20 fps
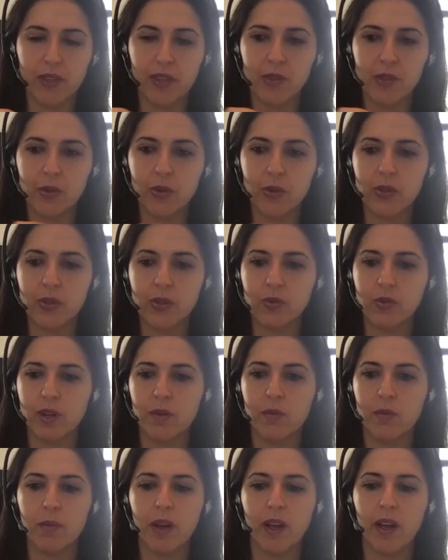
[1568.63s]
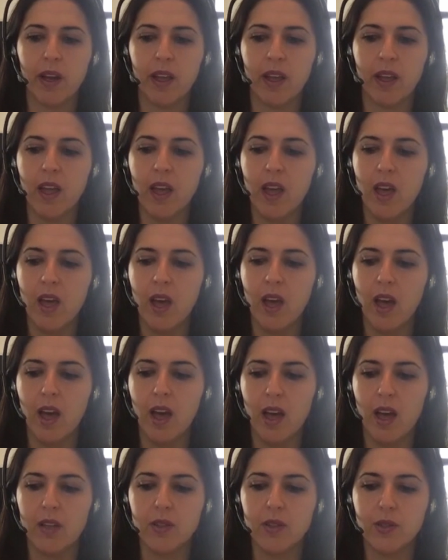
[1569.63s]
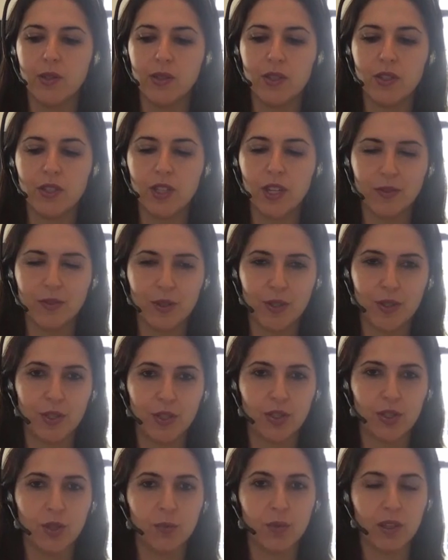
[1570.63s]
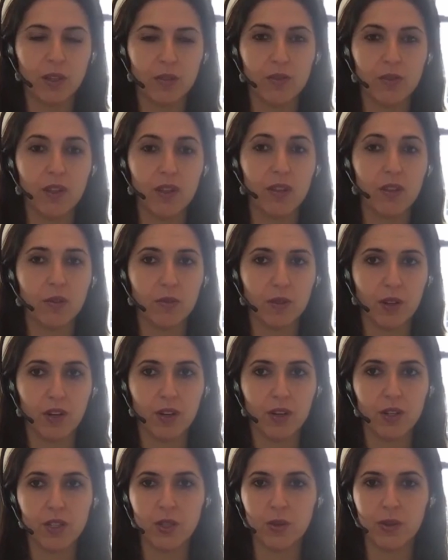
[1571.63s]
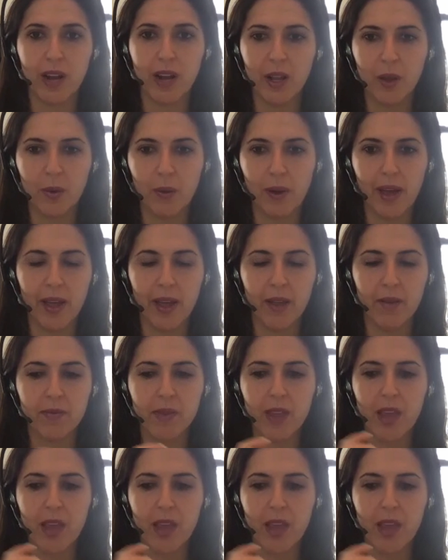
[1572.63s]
And this was written by Susan Jeffers in her book, Feel the Fear and Do It Anyway.